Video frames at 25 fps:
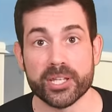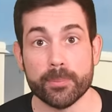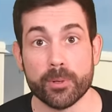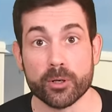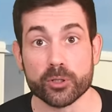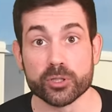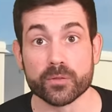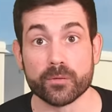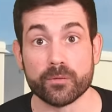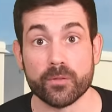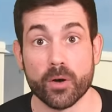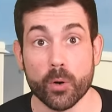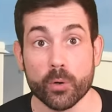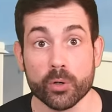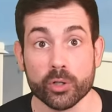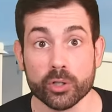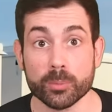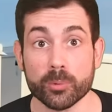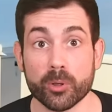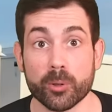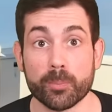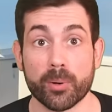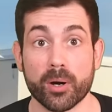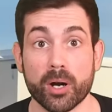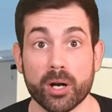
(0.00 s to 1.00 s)
the most
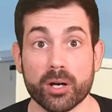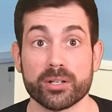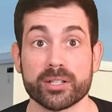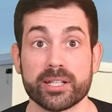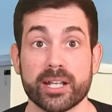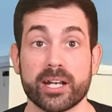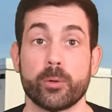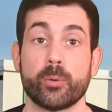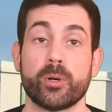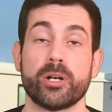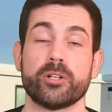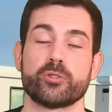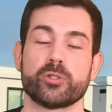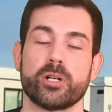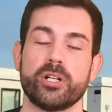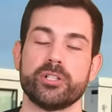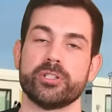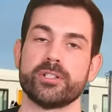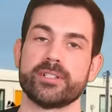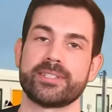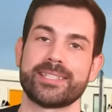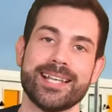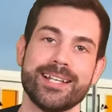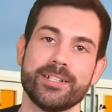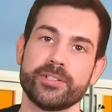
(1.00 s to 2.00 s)
vulnerable part that I want to draw
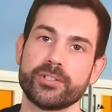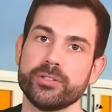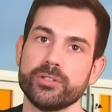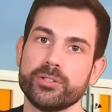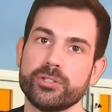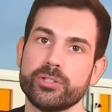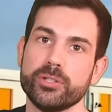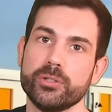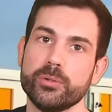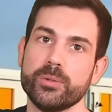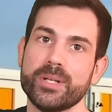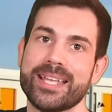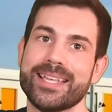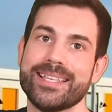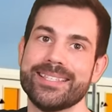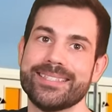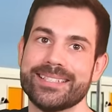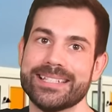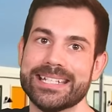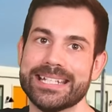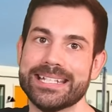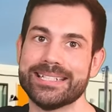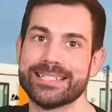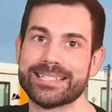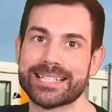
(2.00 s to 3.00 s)
your attention to is
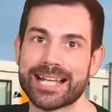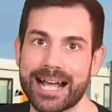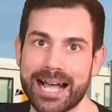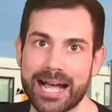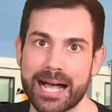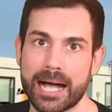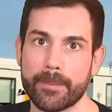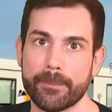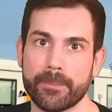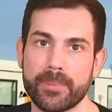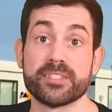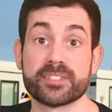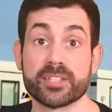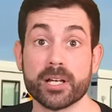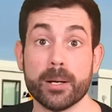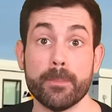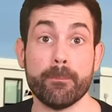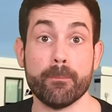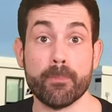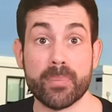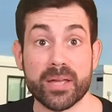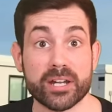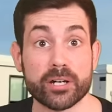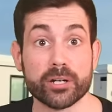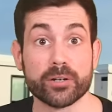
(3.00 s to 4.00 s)
the top.
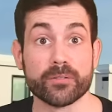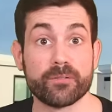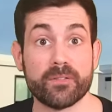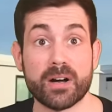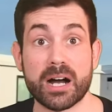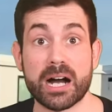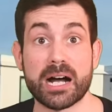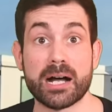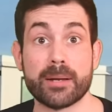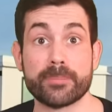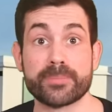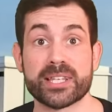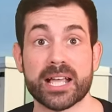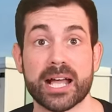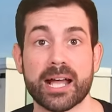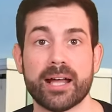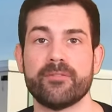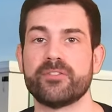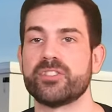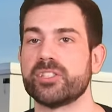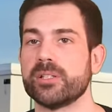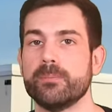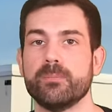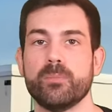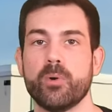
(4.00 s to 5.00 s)
Some bigger FOBs
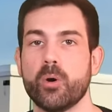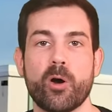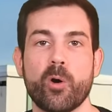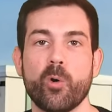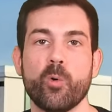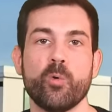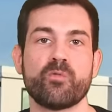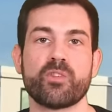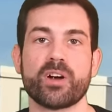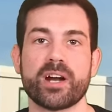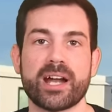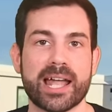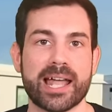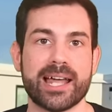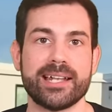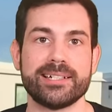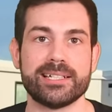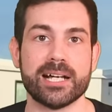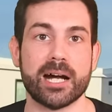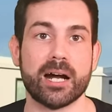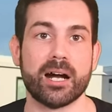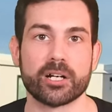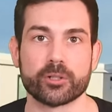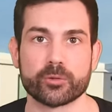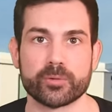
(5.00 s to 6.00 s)
have some overhead
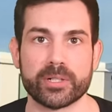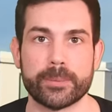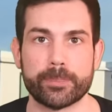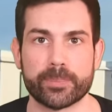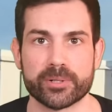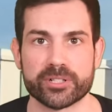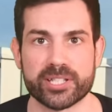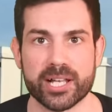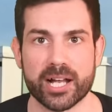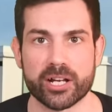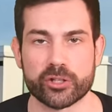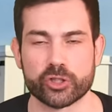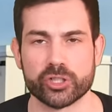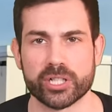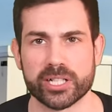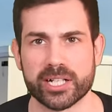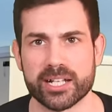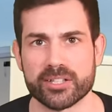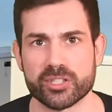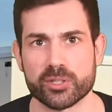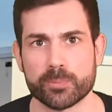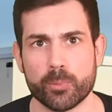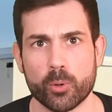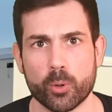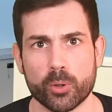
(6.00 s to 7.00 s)
concrete protection
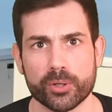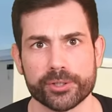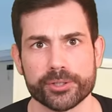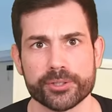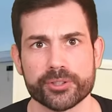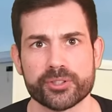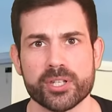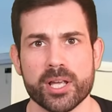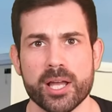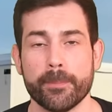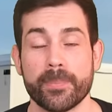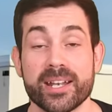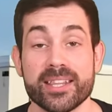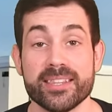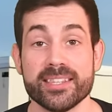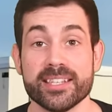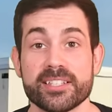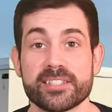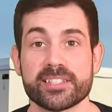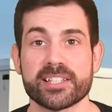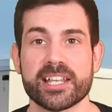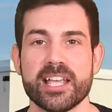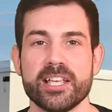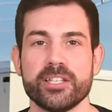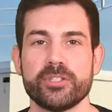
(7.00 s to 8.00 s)
against mortars, but in
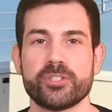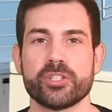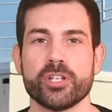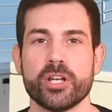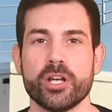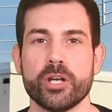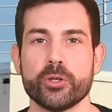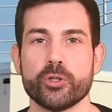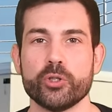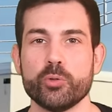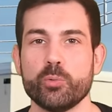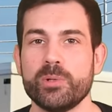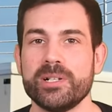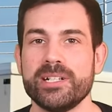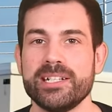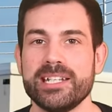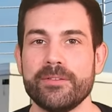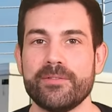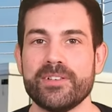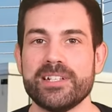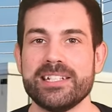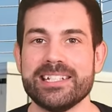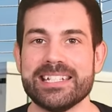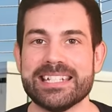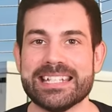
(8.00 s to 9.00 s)
this case, you wouldn't
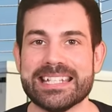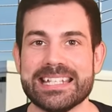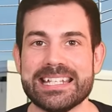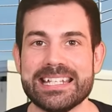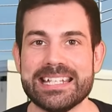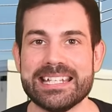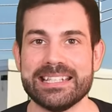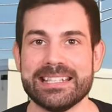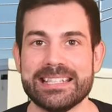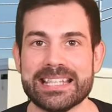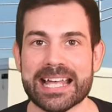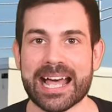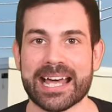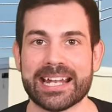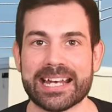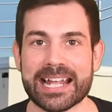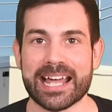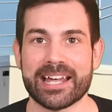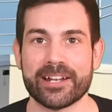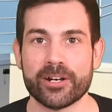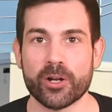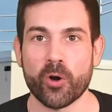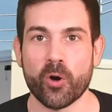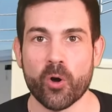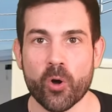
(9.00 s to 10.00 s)
even need that
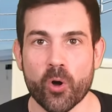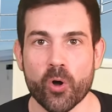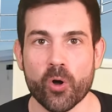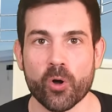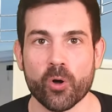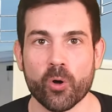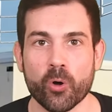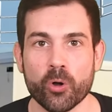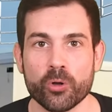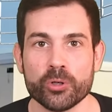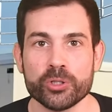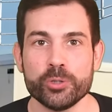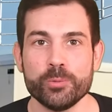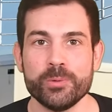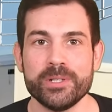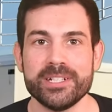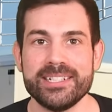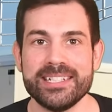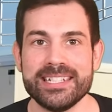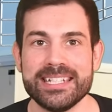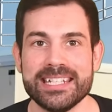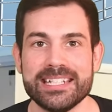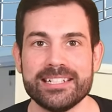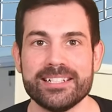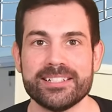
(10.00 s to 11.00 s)
at all. All you would
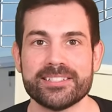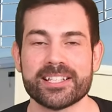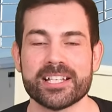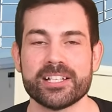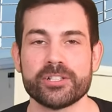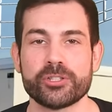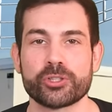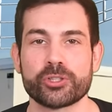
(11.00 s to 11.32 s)
need is a